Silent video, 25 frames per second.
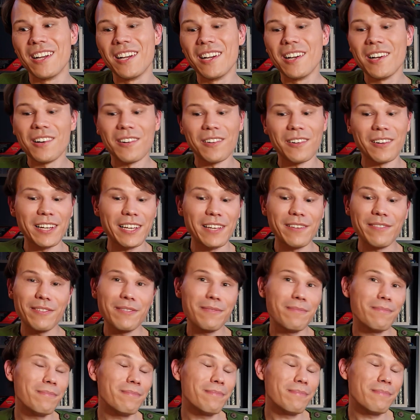or
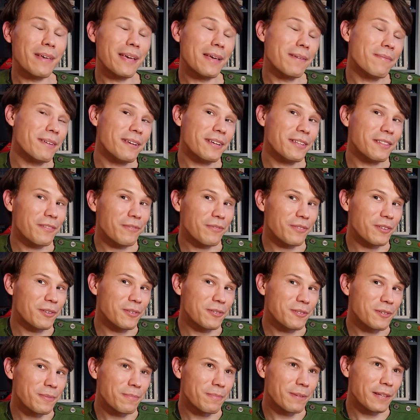even maybe in the
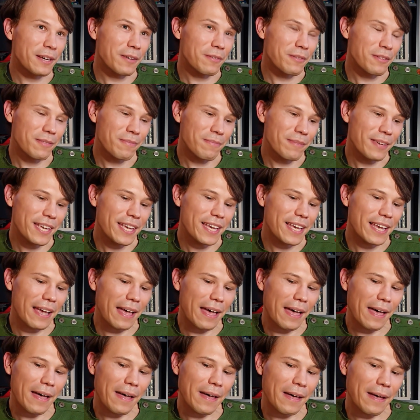future play with me.
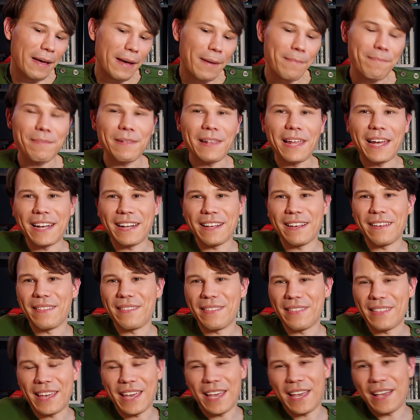I'm planning
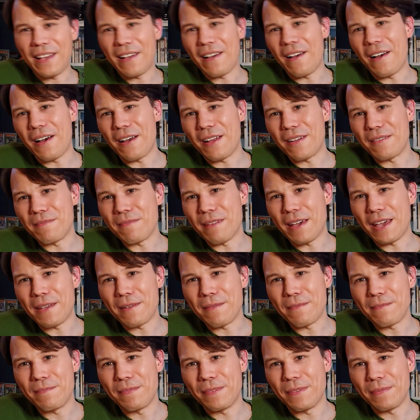a thing on
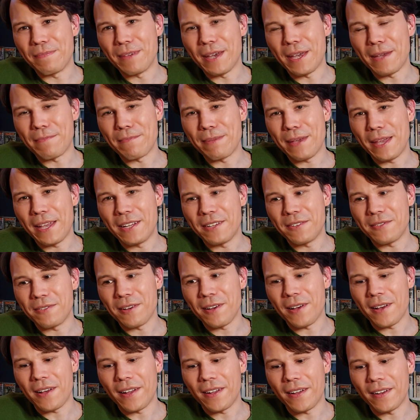my
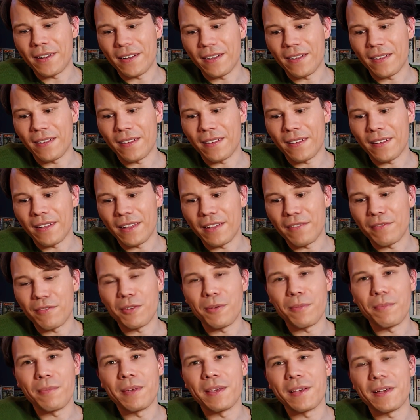Patreon. If
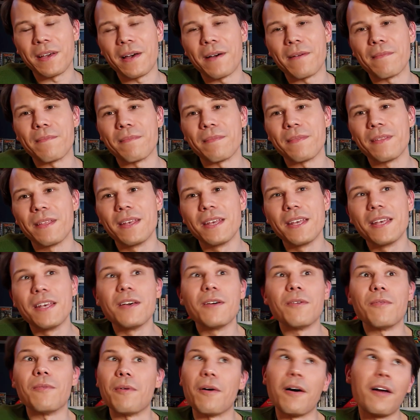you become
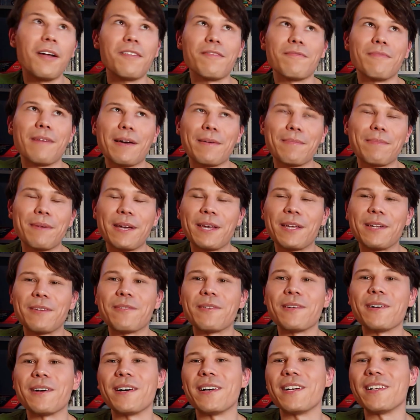one of my
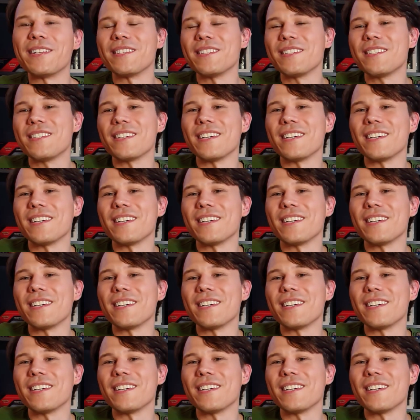Patreons,